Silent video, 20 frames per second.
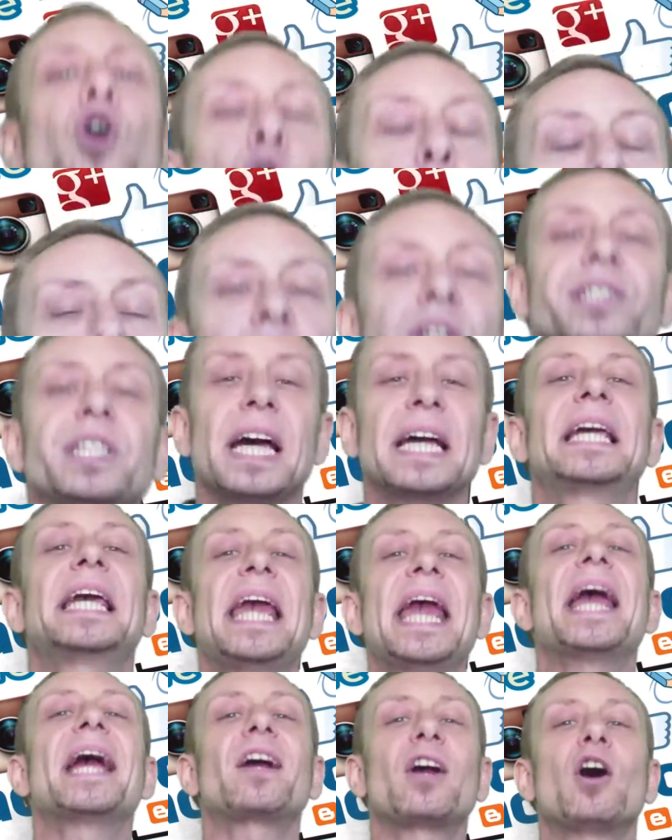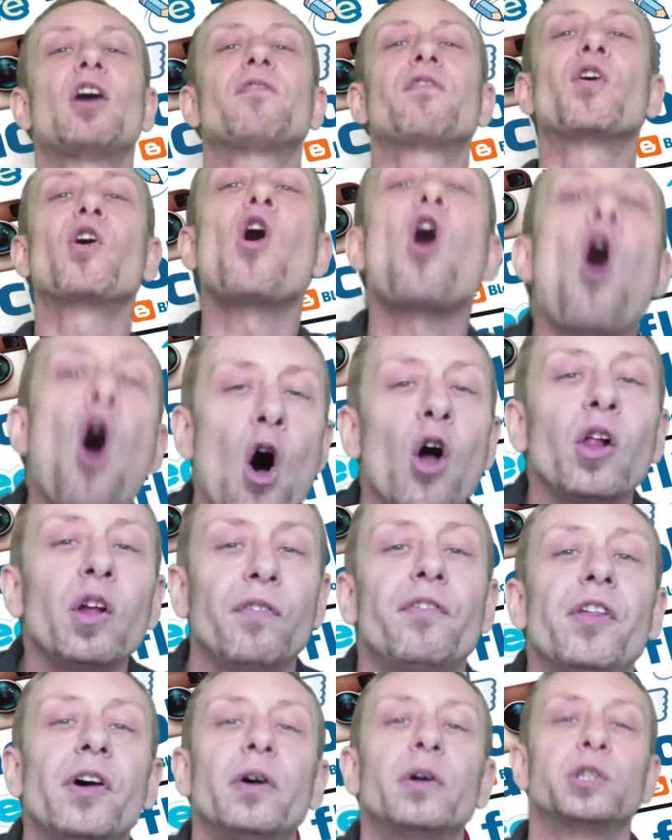course, I can't cover all
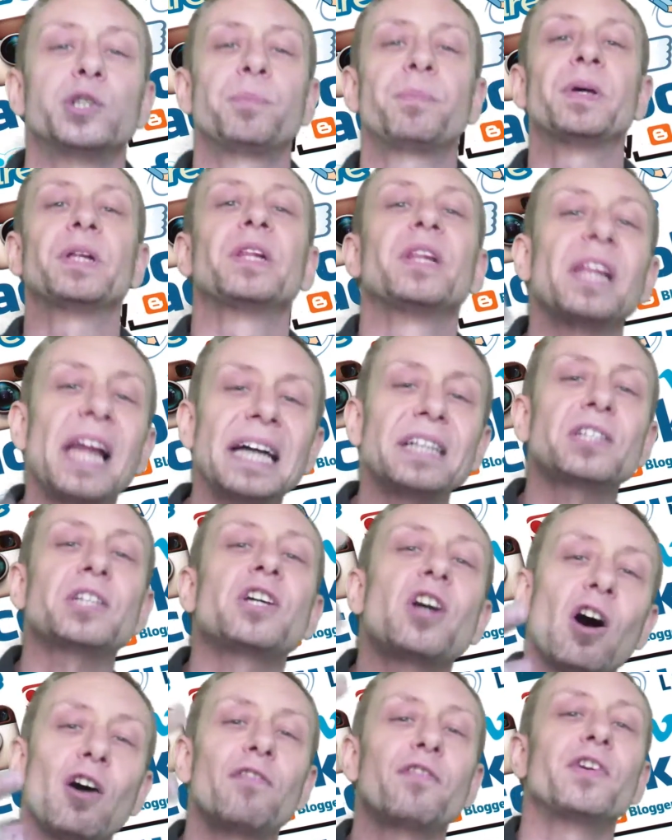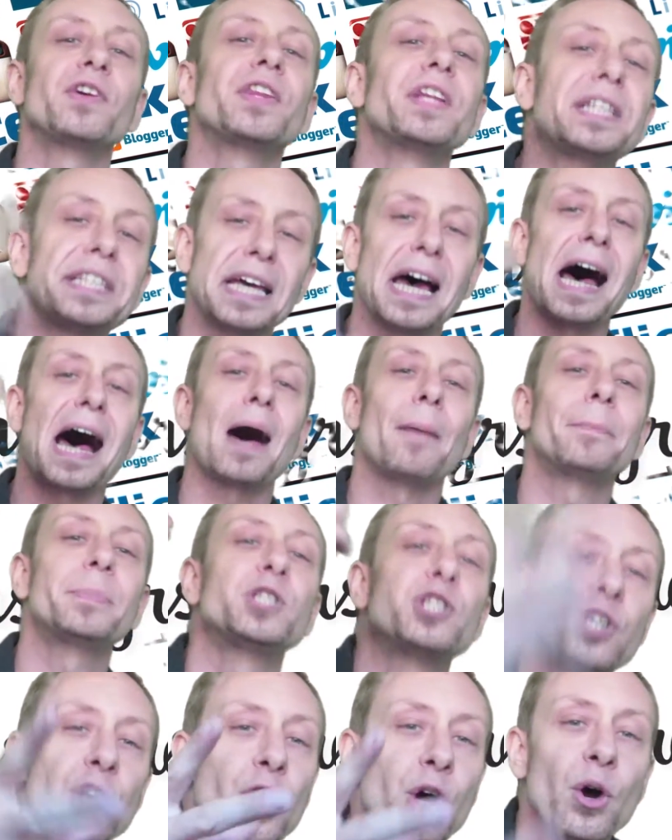of those, but let's cover the
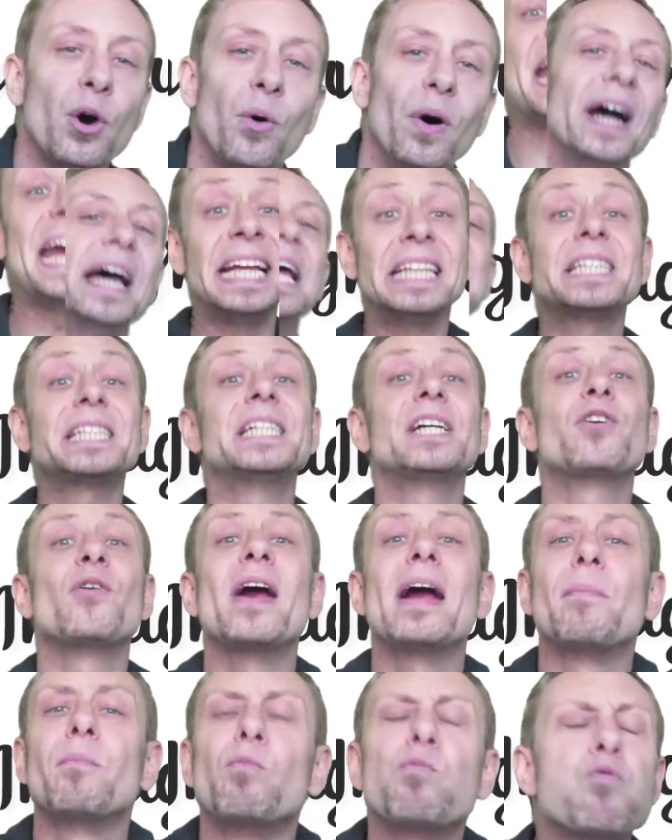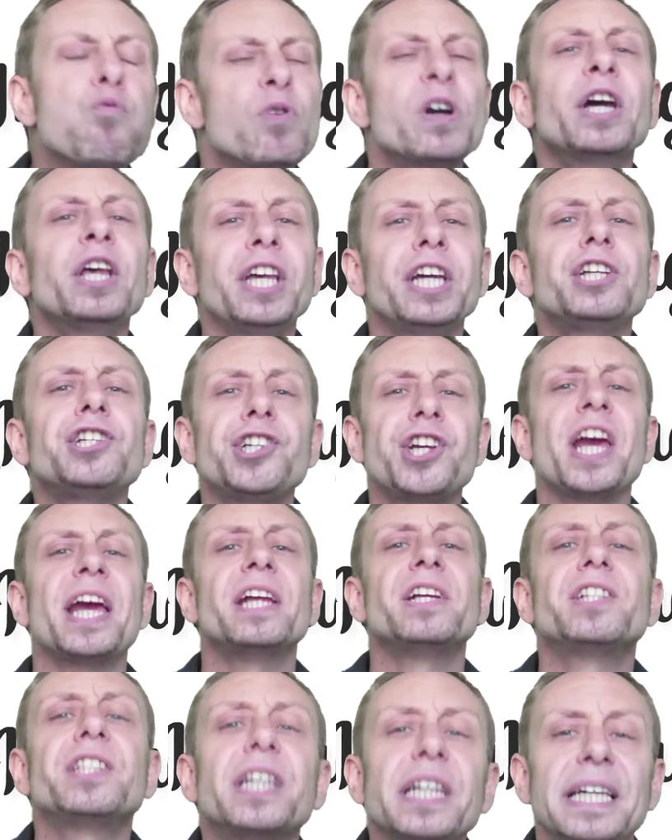top 2. Instagram really
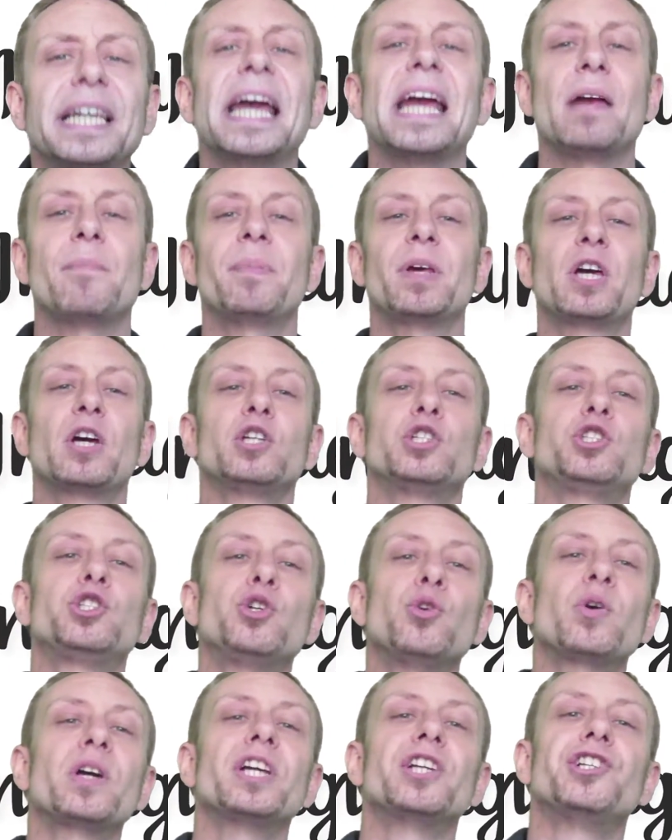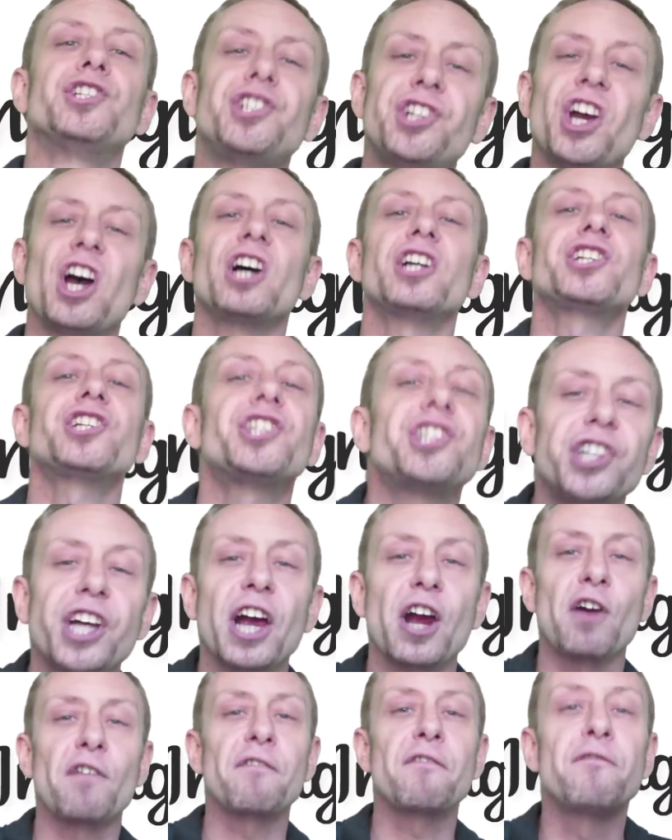changed the game because you could just
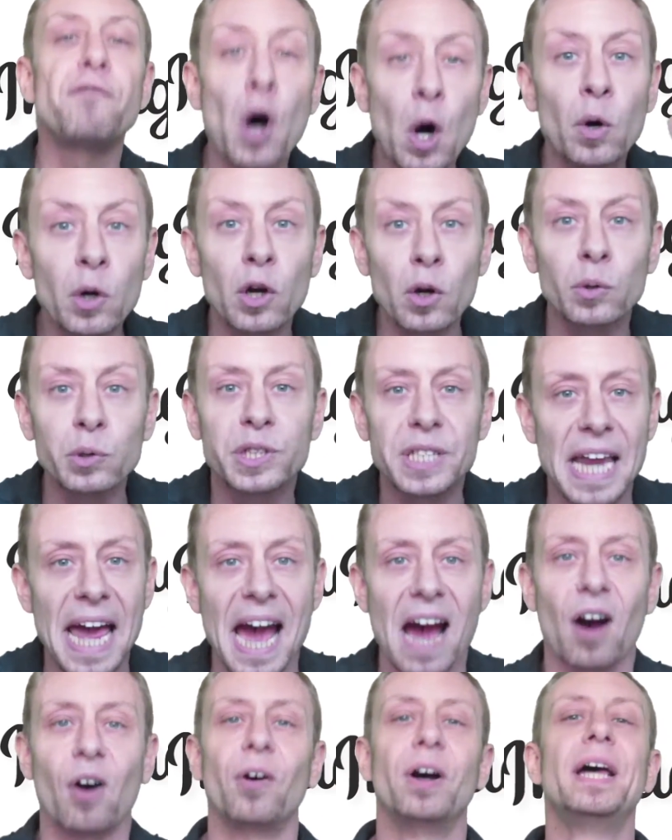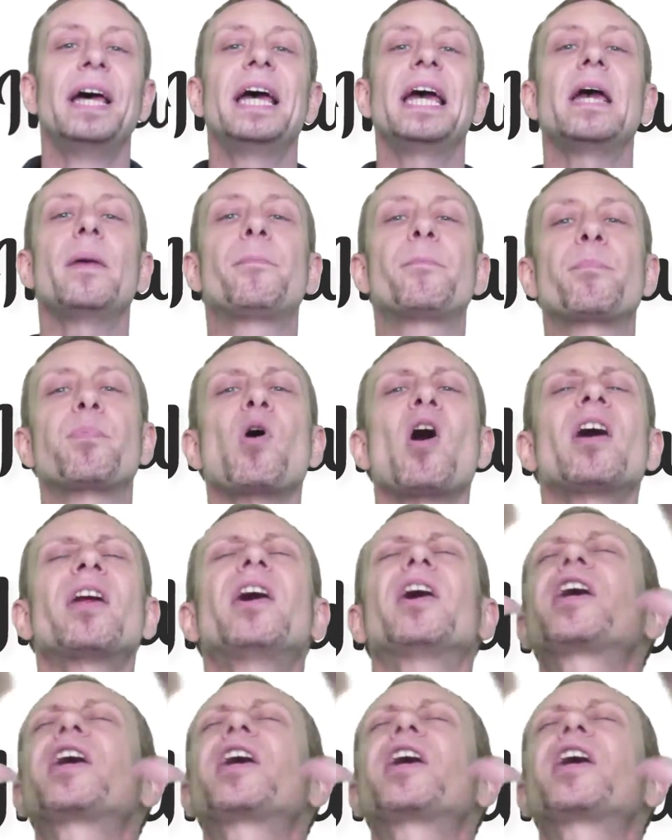share photos now. It brought